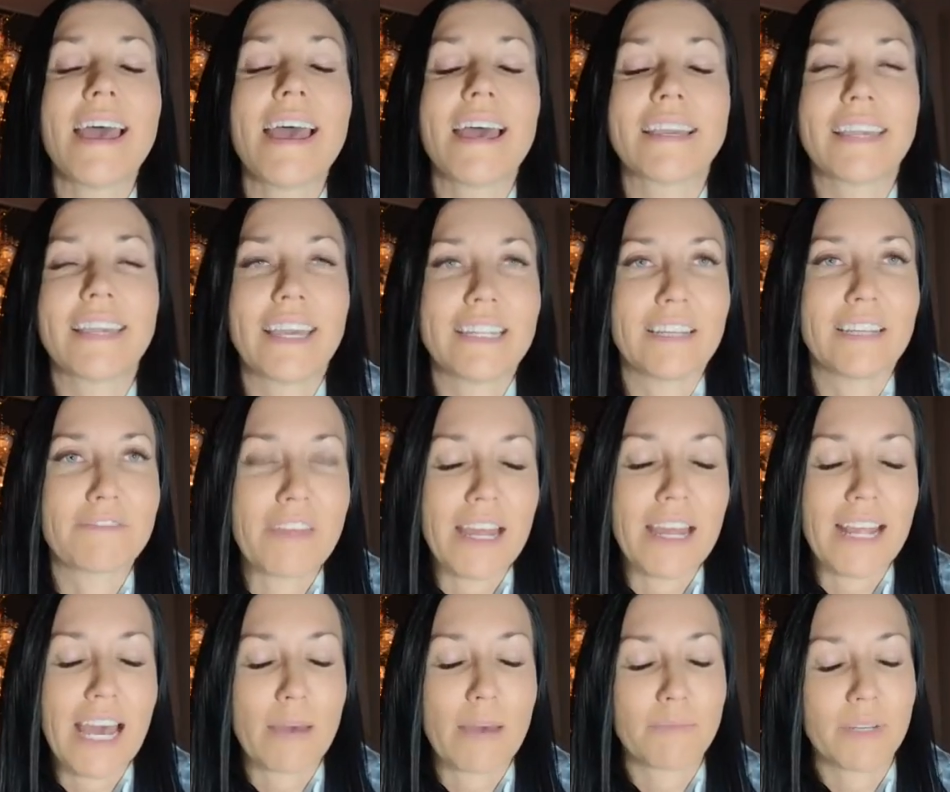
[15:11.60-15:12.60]
Again, if
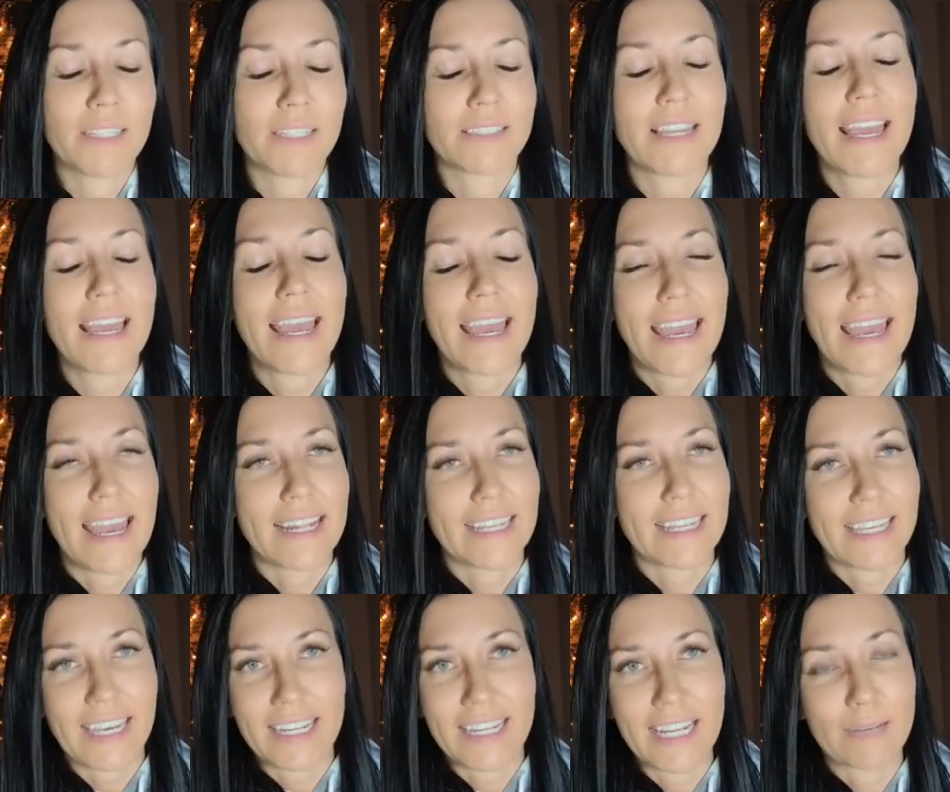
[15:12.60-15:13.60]
that happened, and
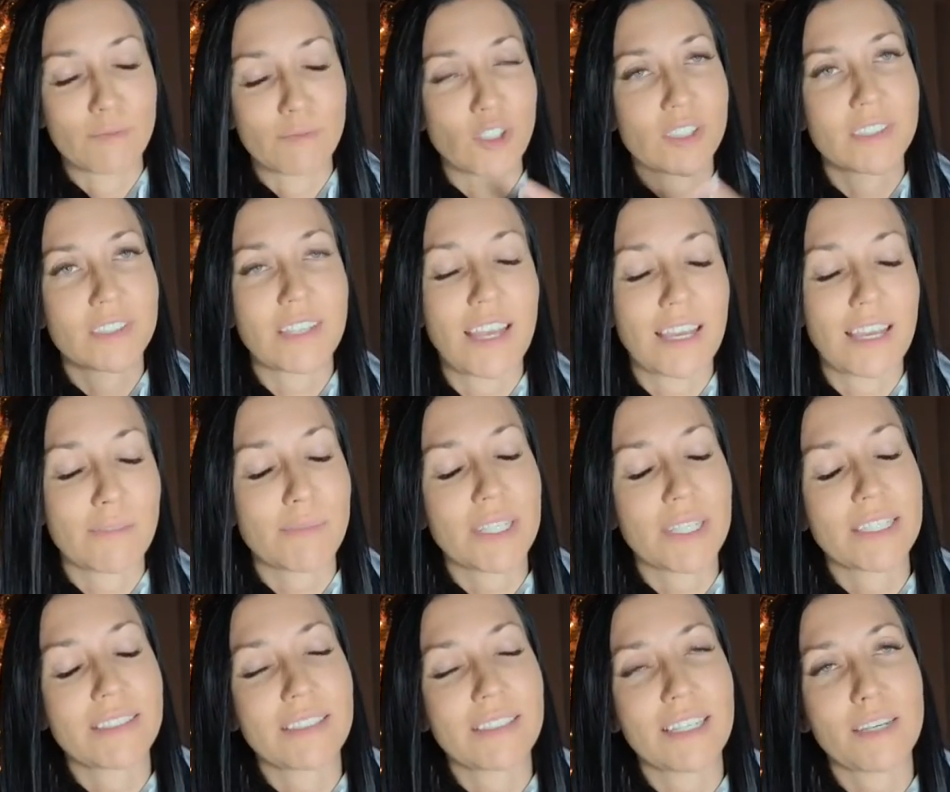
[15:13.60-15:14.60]
again, I'm just saying
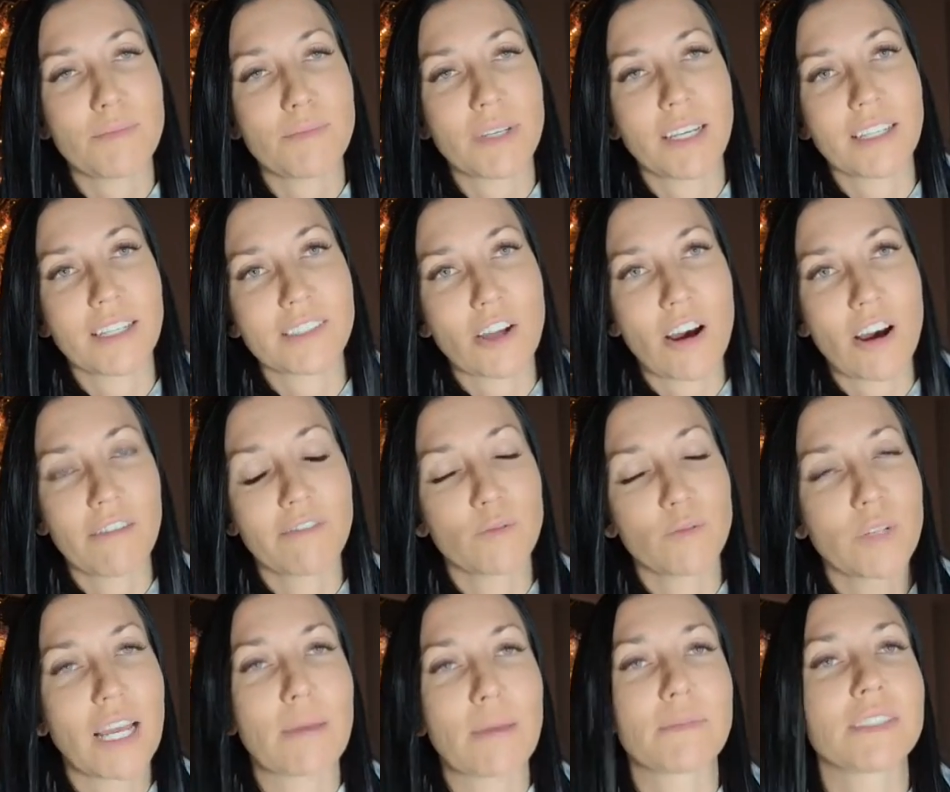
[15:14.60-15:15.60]
BC because often
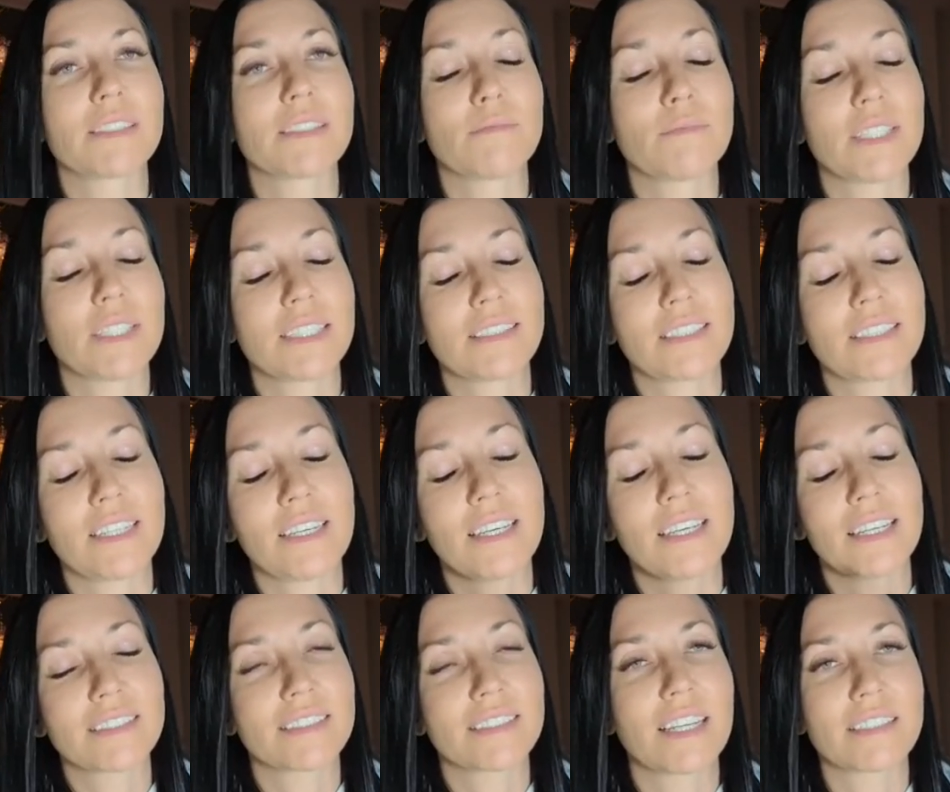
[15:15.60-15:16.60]
what happens in BC
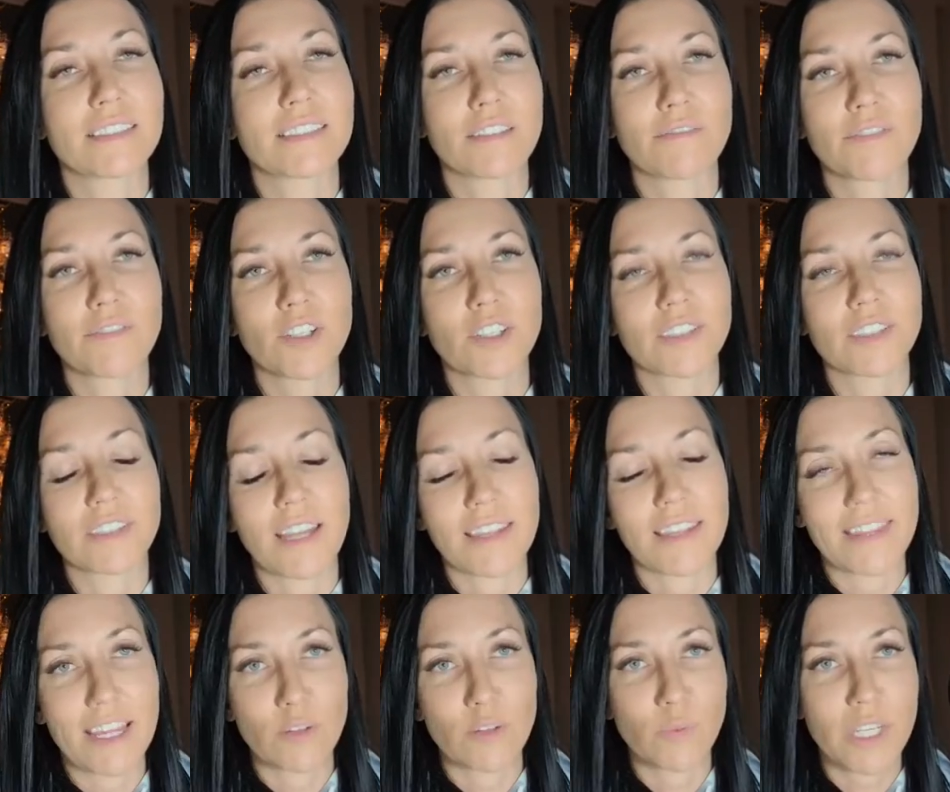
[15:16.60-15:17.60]
gets tested first
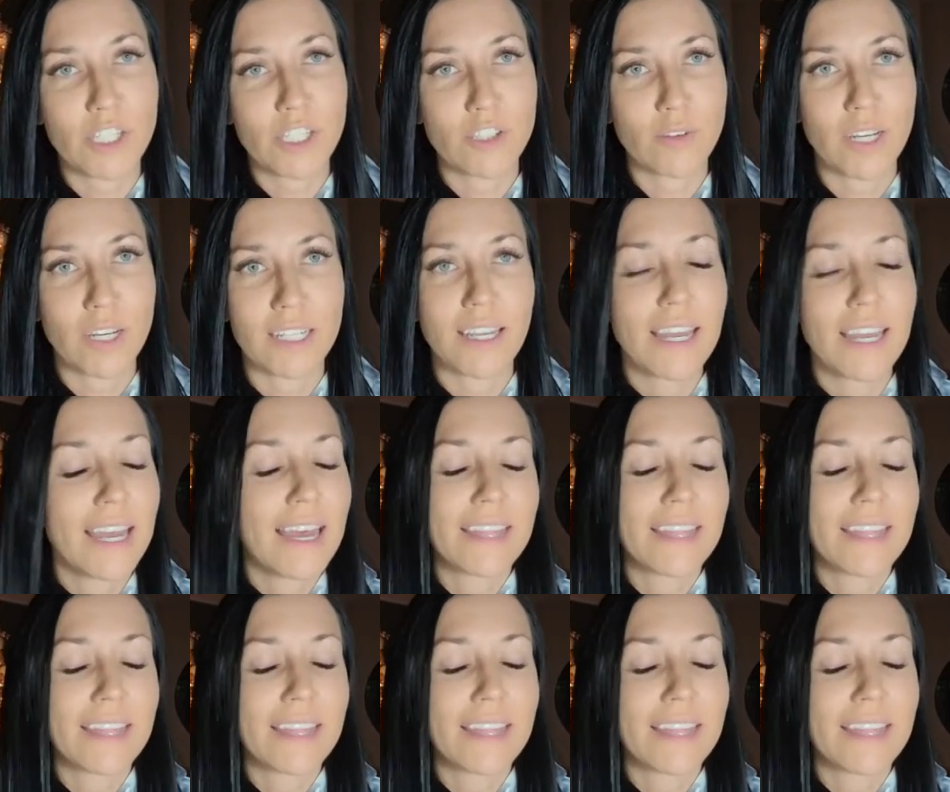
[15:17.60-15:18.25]
and then we do it.